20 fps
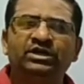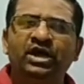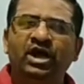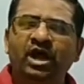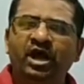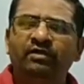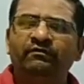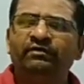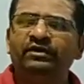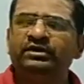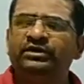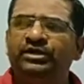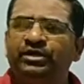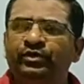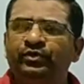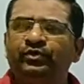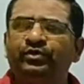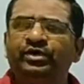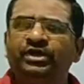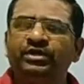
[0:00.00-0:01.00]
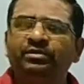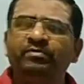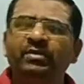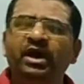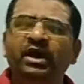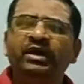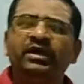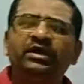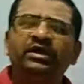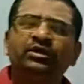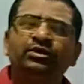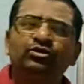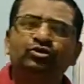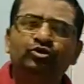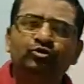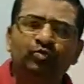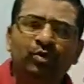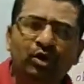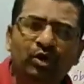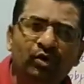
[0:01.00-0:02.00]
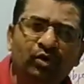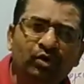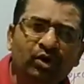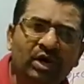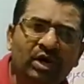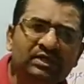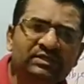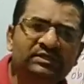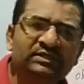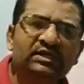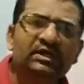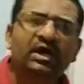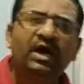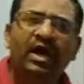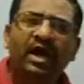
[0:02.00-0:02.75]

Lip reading: I will give in my tomorrow class.